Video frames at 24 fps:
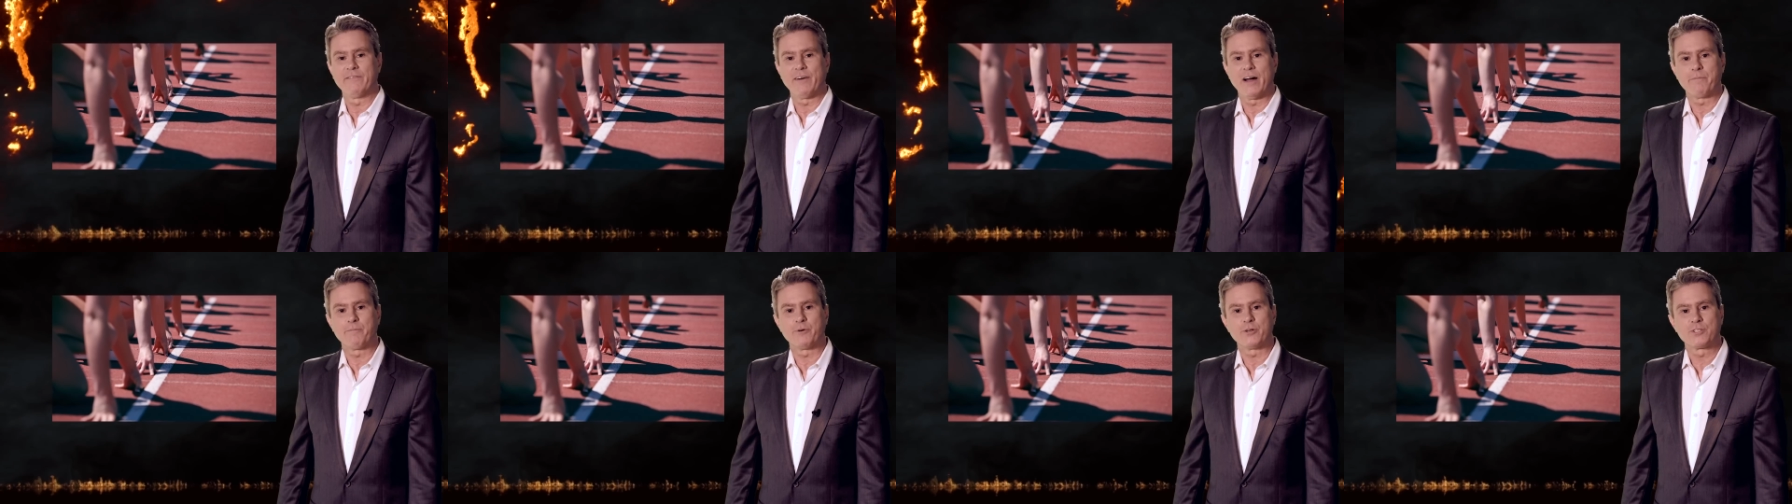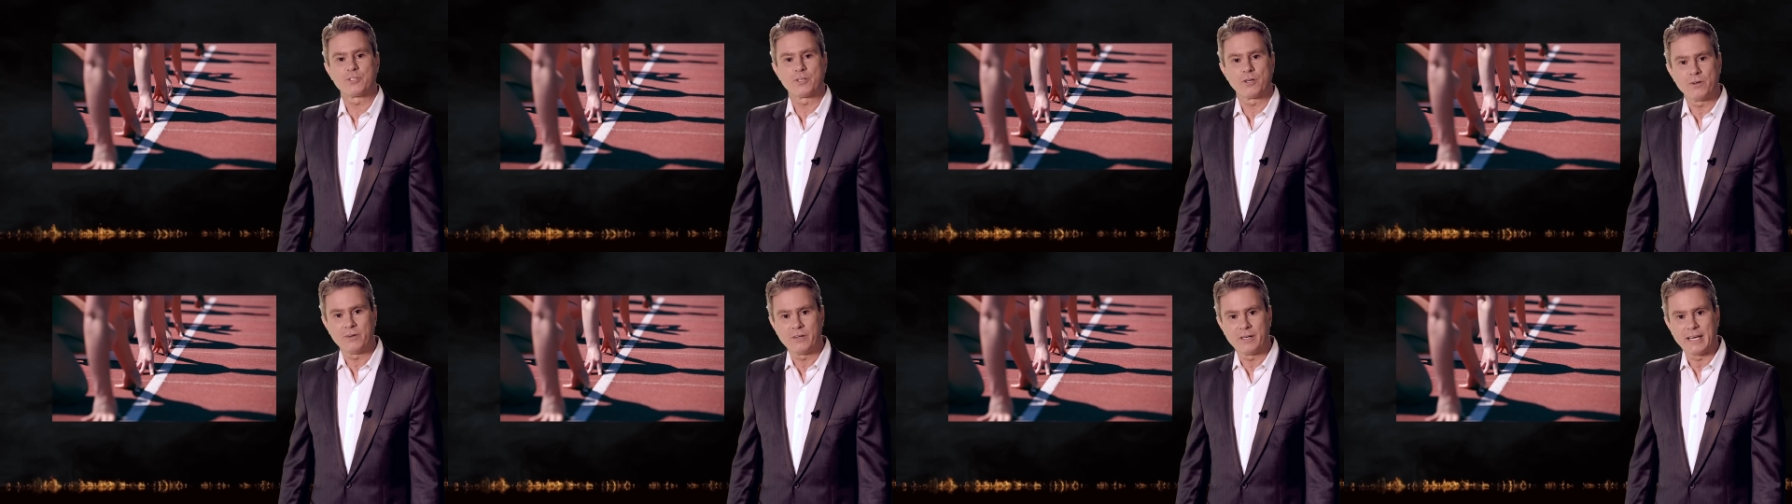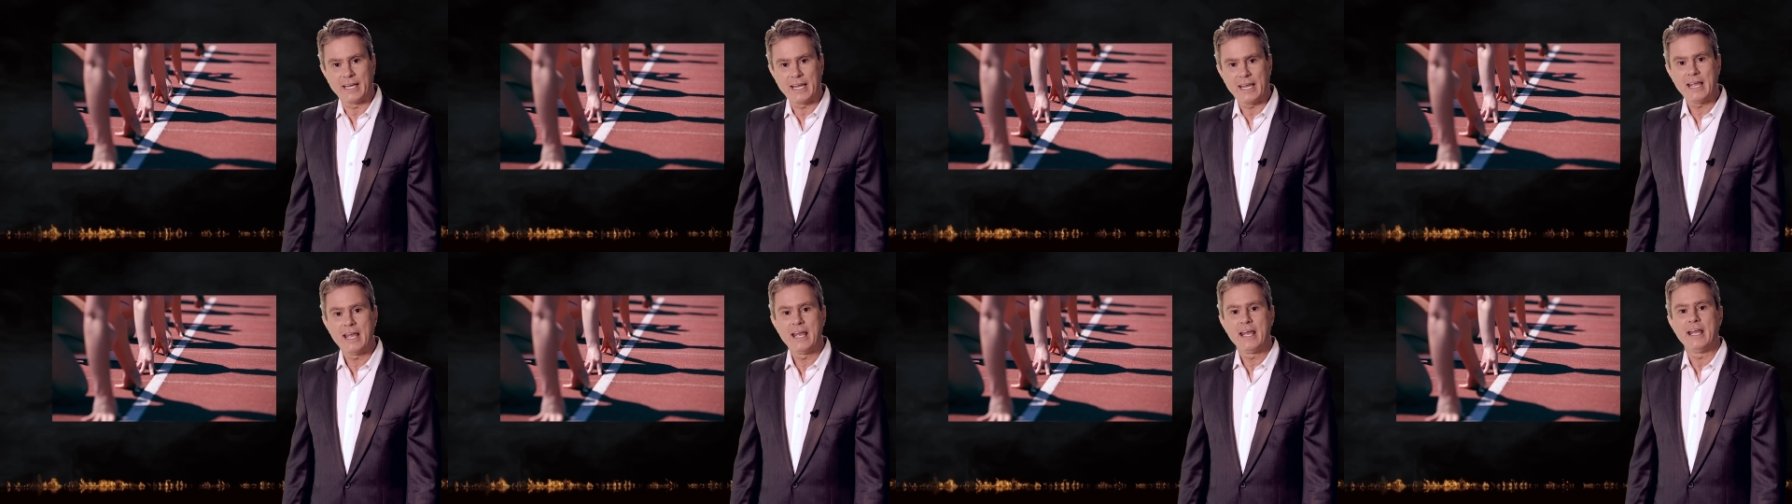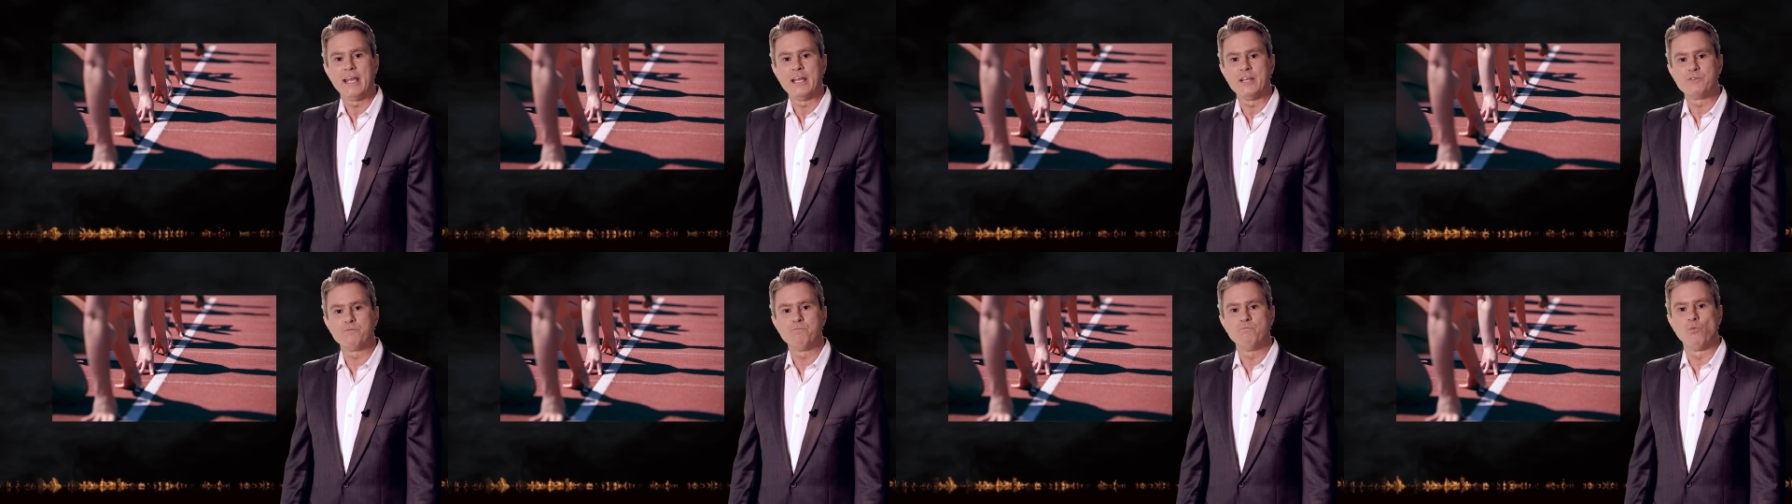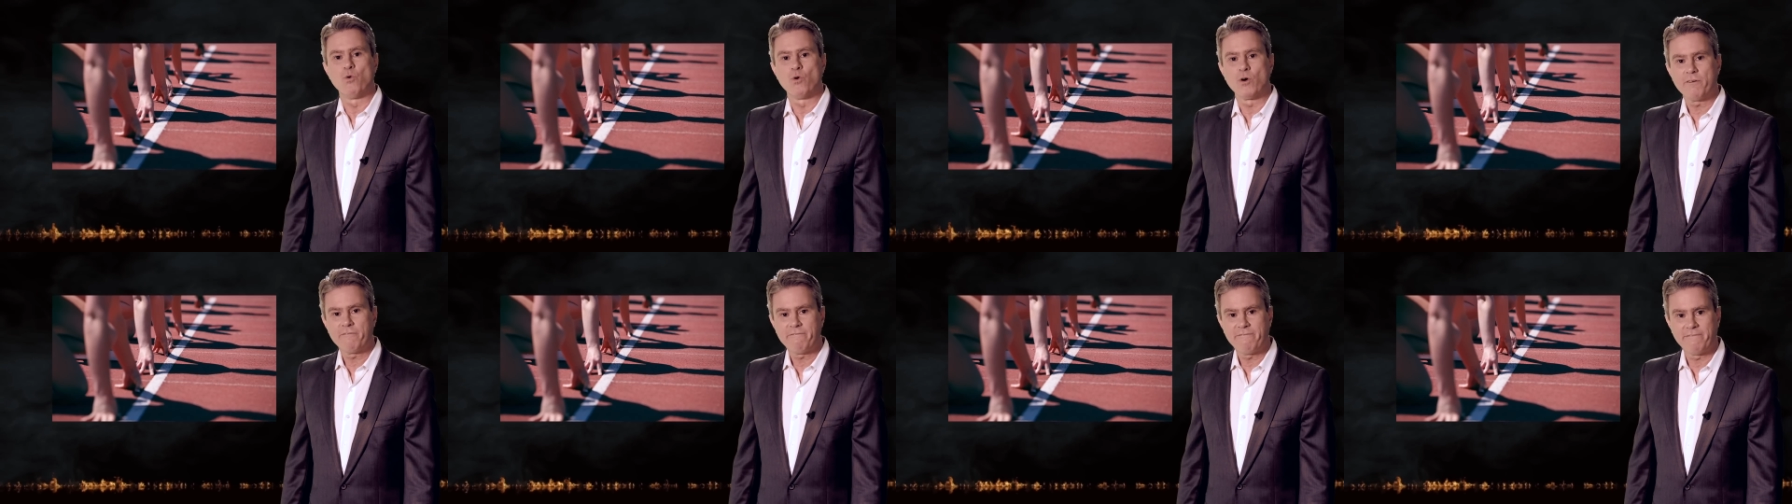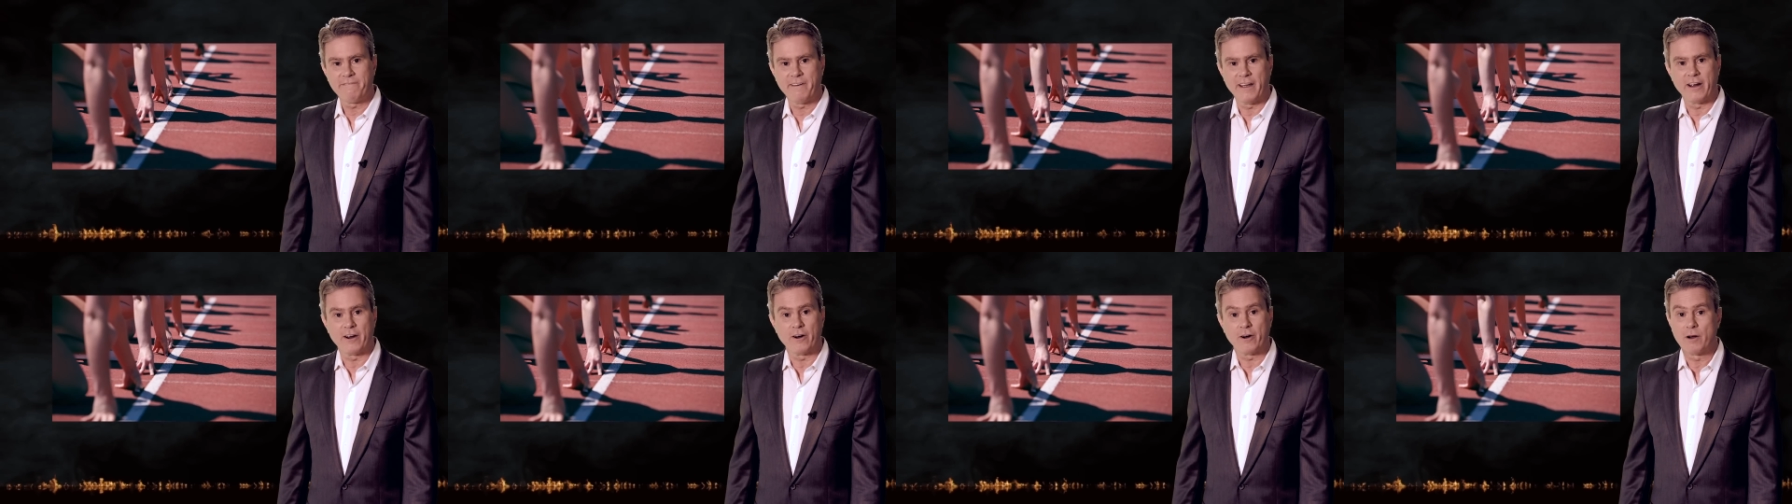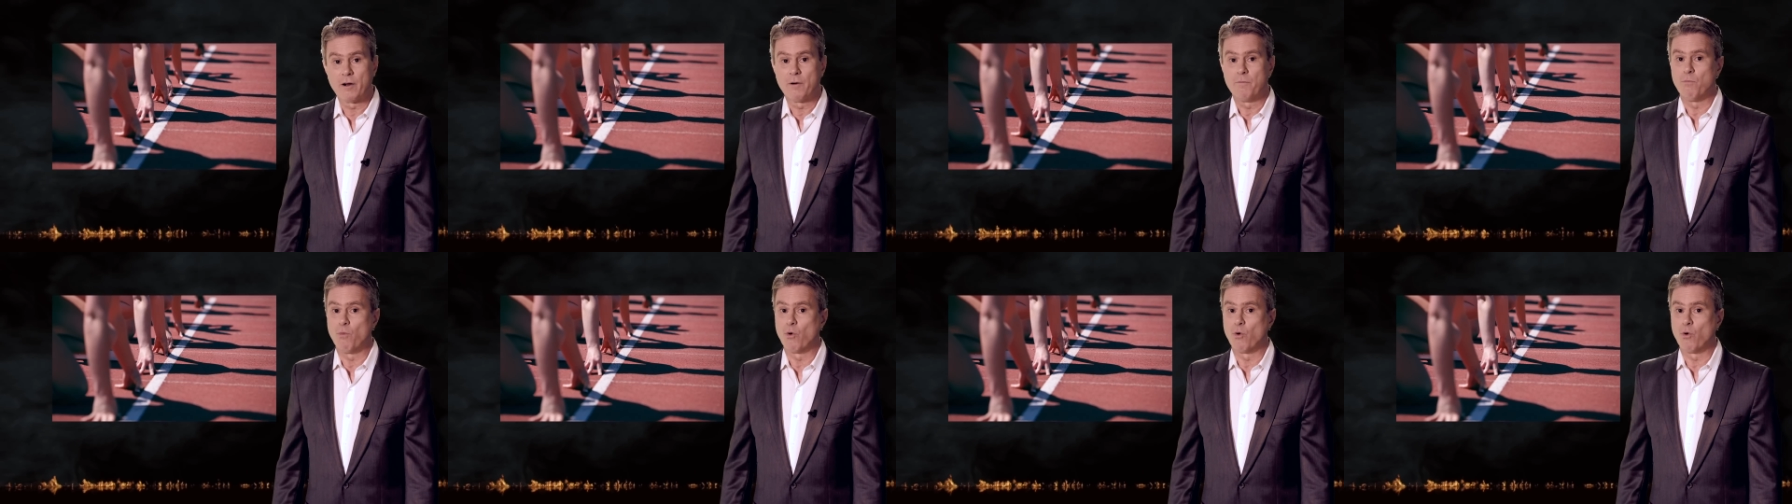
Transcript: of opportunity is more fair,